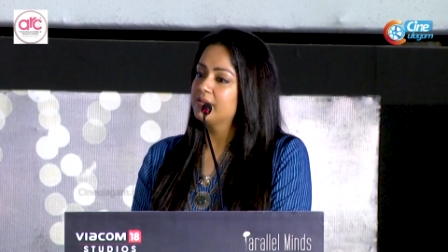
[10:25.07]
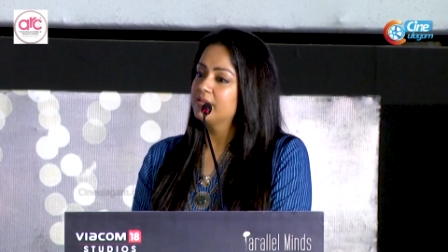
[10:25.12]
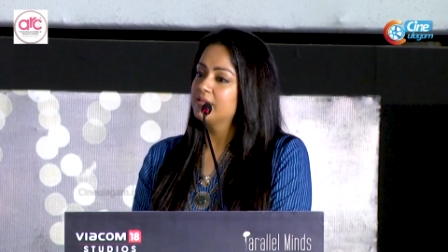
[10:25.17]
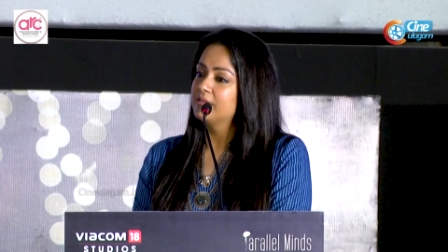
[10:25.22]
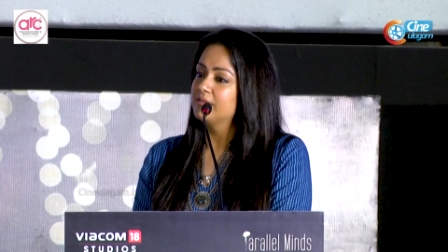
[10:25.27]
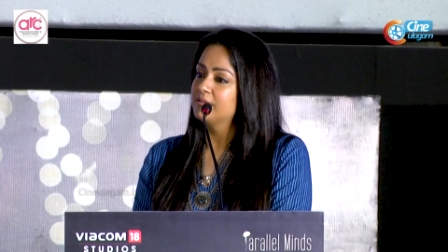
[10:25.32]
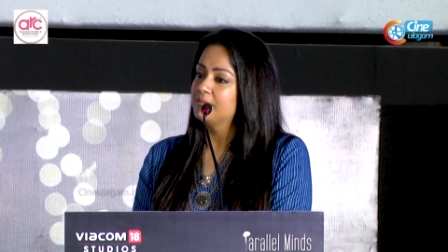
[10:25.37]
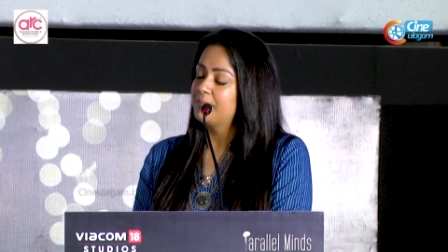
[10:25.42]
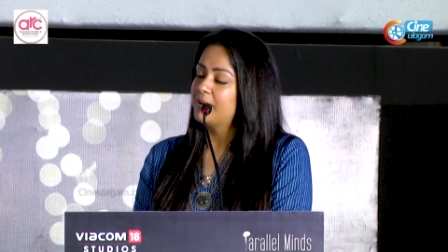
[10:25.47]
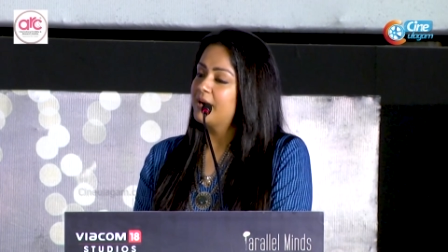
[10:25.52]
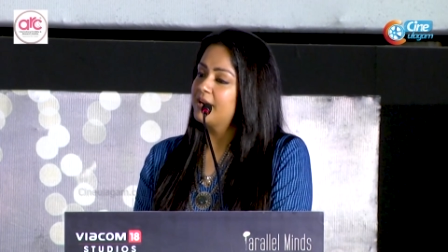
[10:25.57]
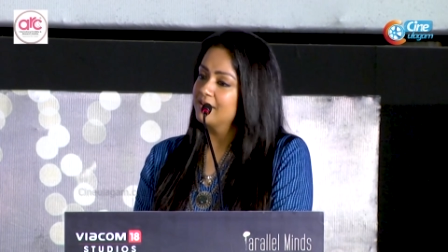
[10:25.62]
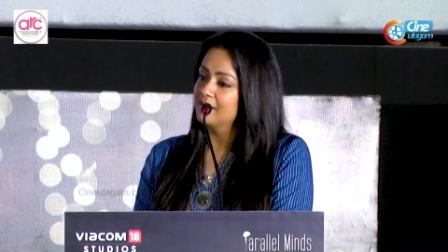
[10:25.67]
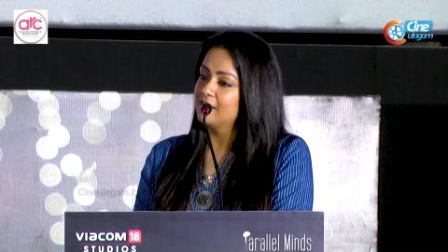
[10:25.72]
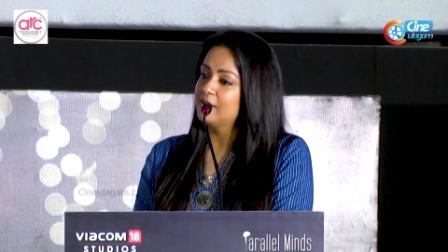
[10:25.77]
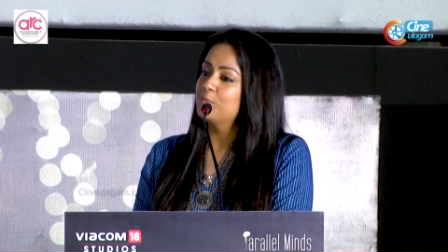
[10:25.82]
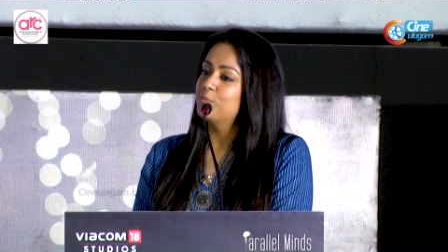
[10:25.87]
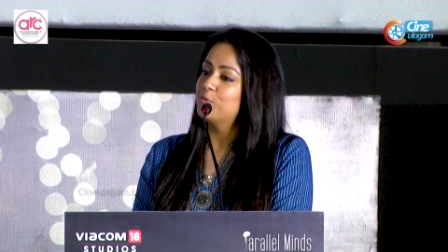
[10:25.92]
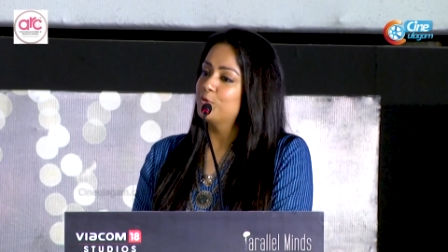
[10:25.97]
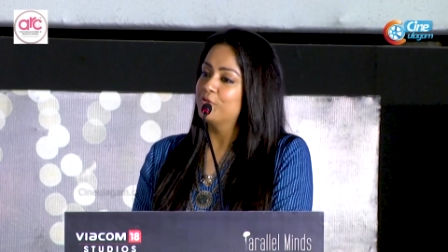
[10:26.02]

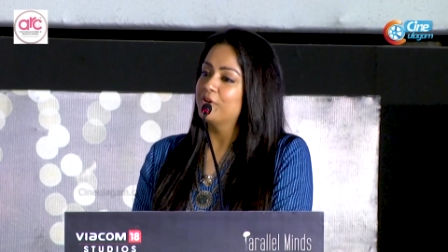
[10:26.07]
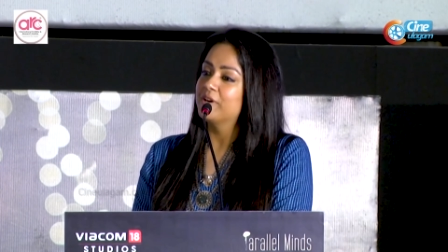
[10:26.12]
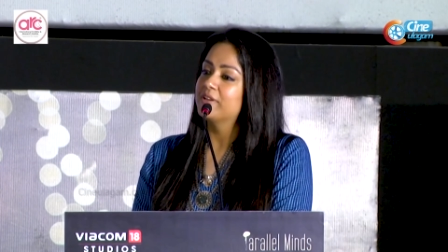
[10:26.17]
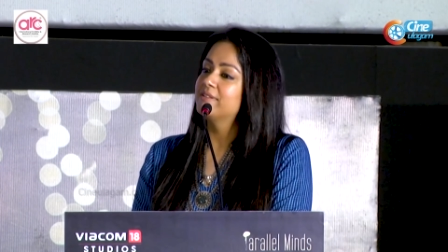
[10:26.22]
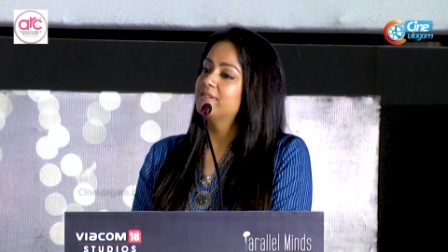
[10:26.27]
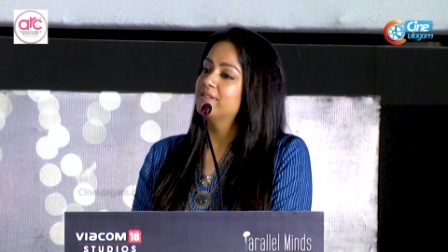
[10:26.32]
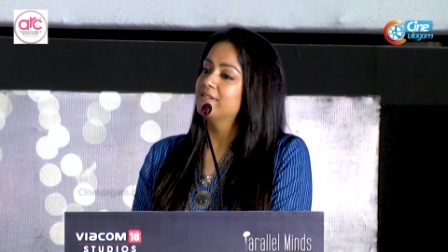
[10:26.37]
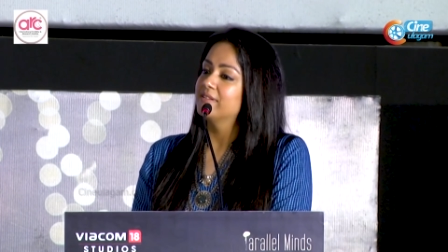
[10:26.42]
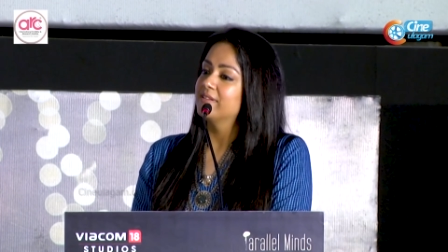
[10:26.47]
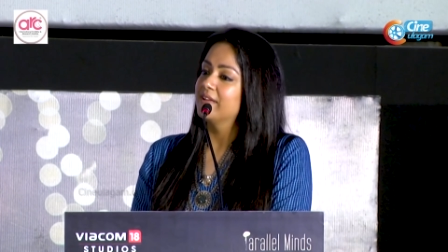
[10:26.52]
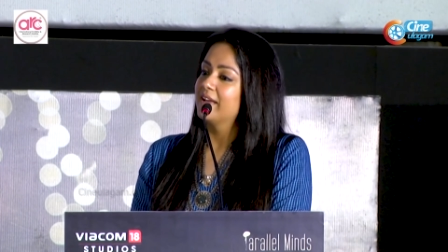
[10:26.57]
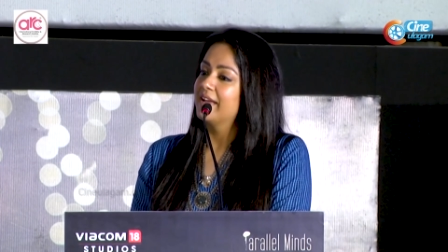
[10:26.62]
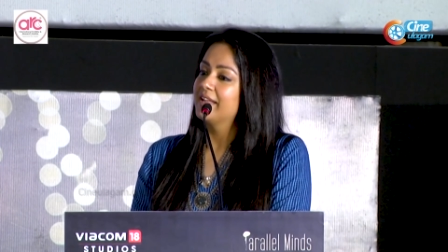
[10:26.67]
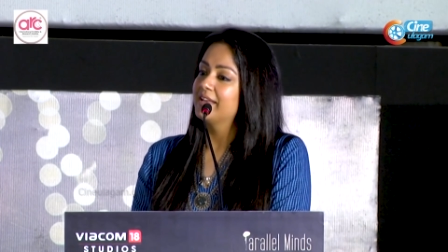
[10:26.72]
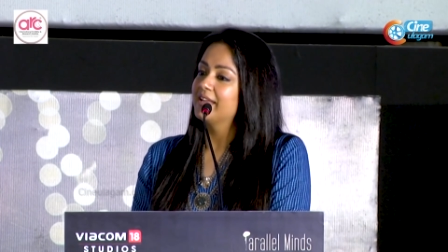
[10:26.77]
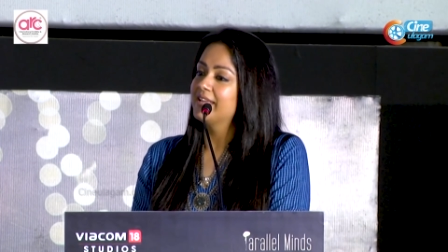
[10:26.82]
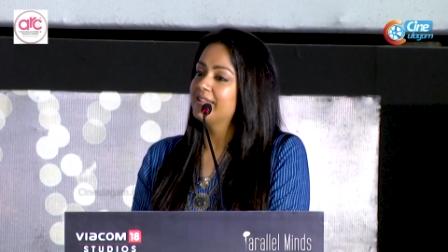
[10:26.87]
and